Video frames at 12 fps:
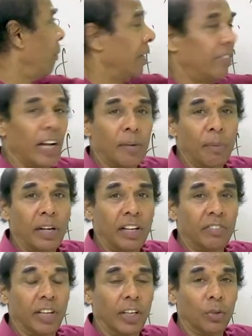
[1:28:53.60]
statement is
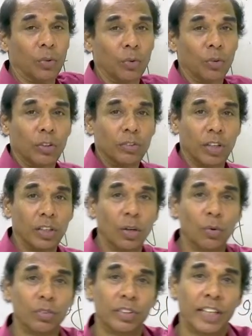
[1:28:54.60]
negative, so the
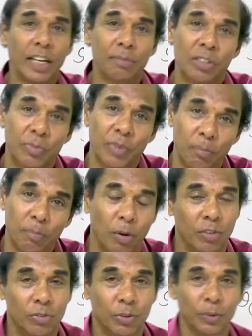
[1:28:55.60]
question tag must be
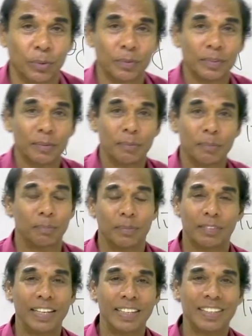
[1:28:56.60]
positive,
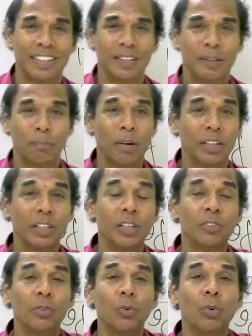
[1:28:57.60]
right? But
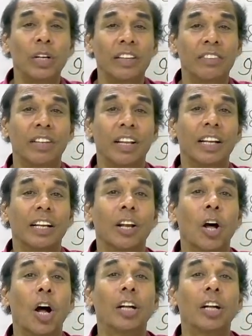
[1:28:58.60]
this rule is not